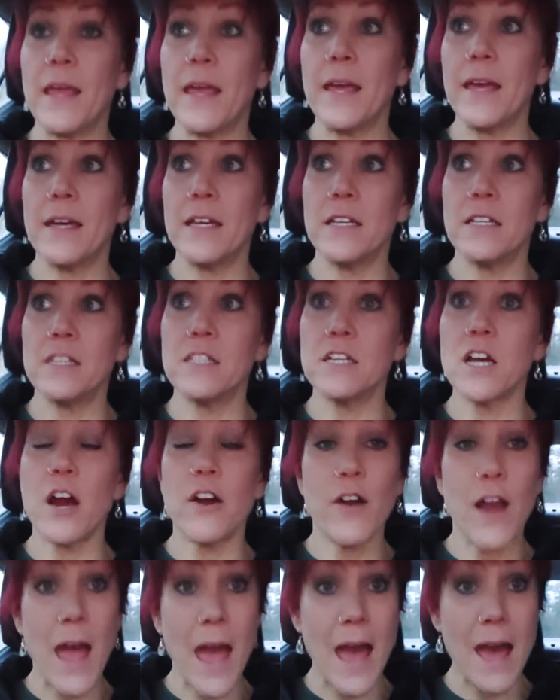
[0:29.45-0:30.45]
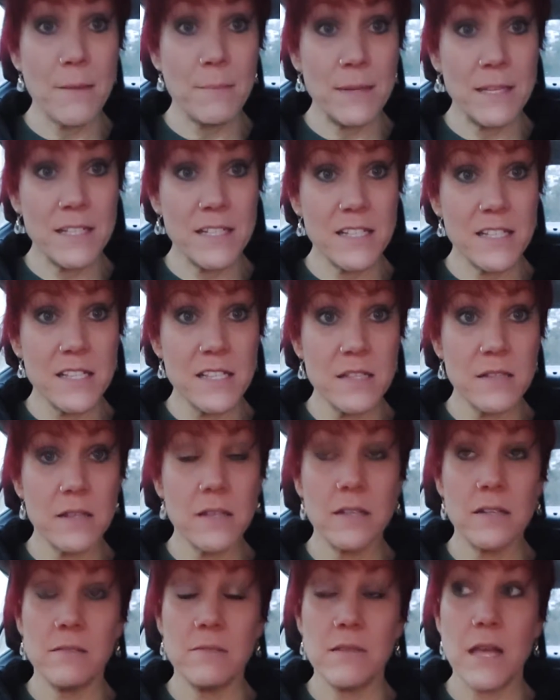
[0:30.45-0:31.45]
and our habits
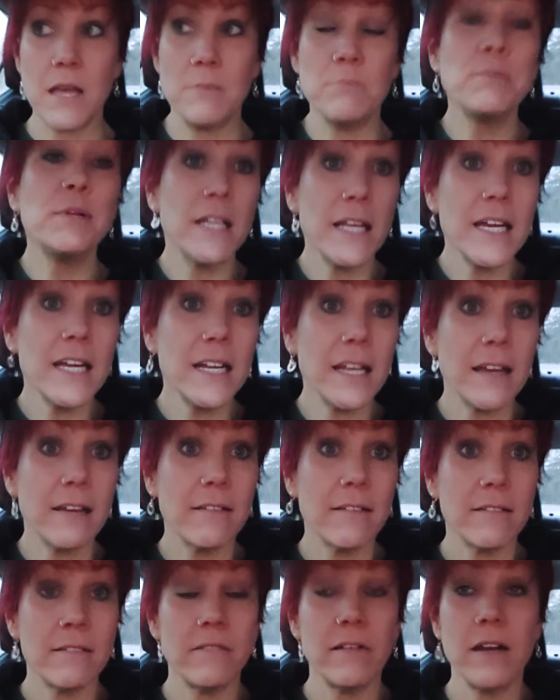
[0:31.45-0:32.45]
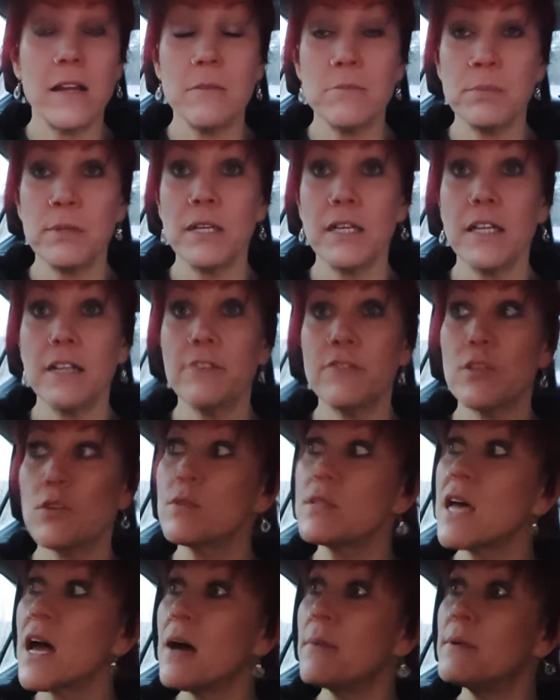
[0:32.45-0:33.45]
and planning, right? Planning for
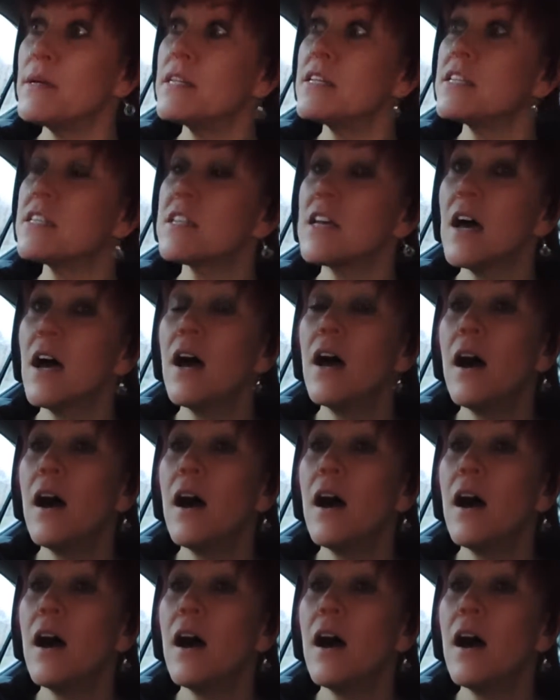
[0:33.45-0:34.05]
those habits.